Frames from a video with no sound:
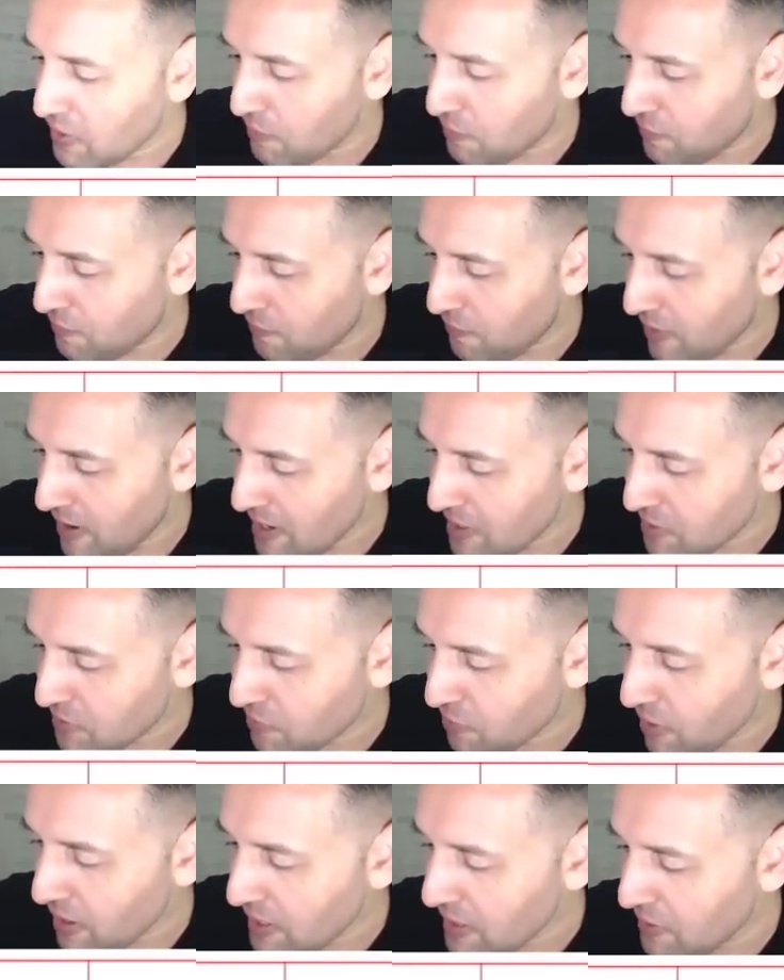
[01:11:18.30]
fast
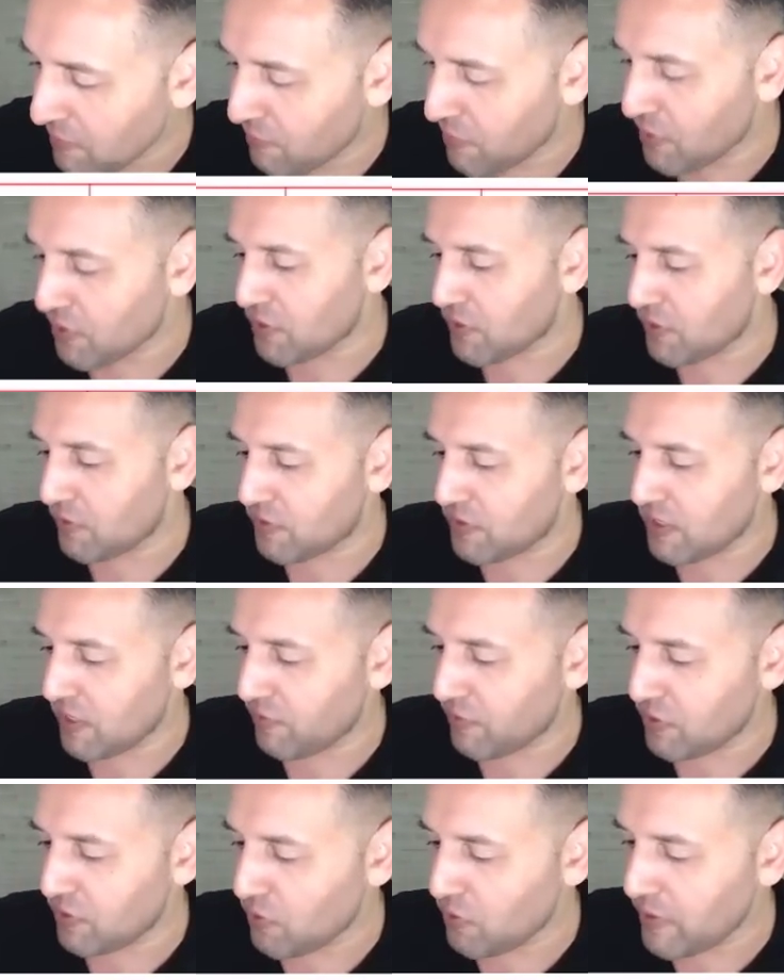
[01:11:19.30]
writing version of
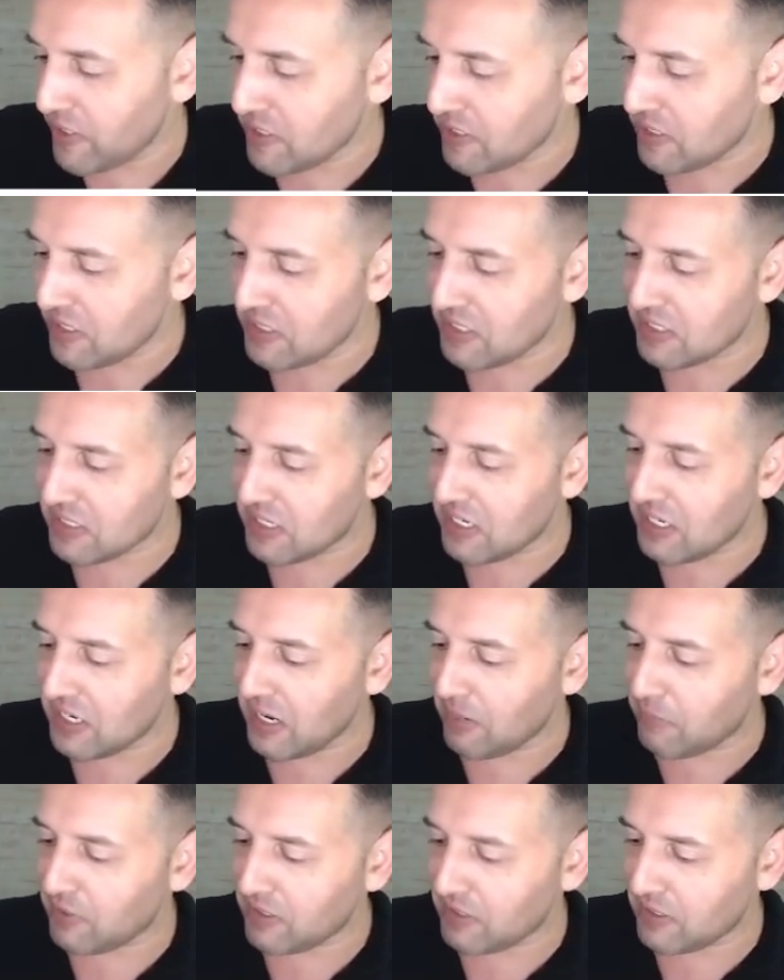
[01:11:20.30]
7, you always see this kick
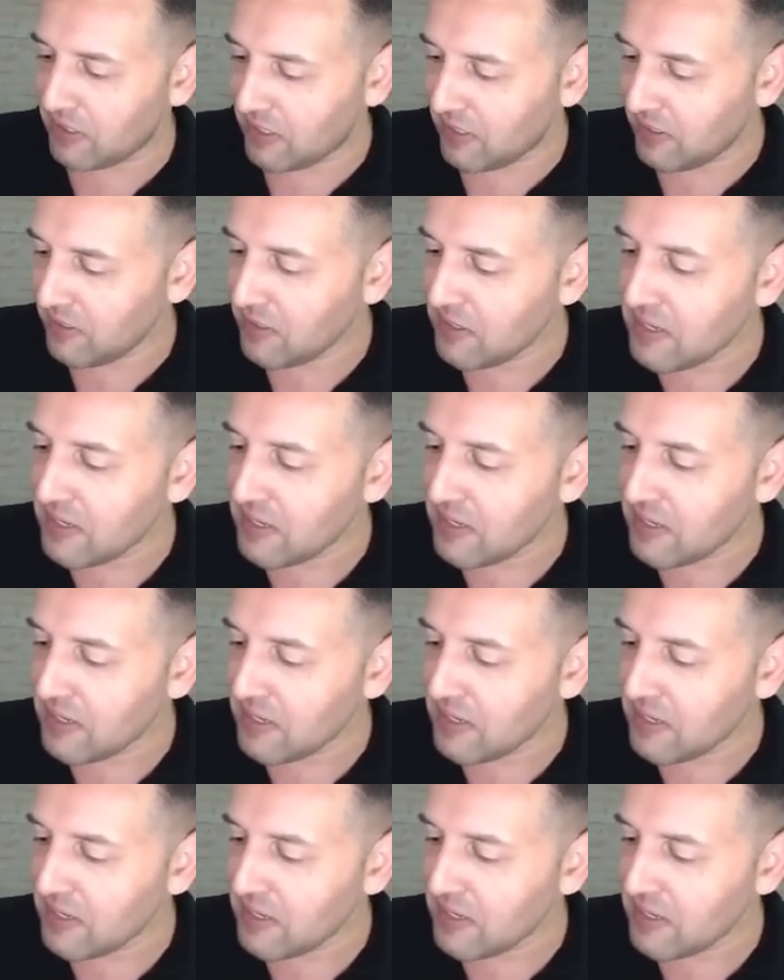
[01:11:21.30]
happening there.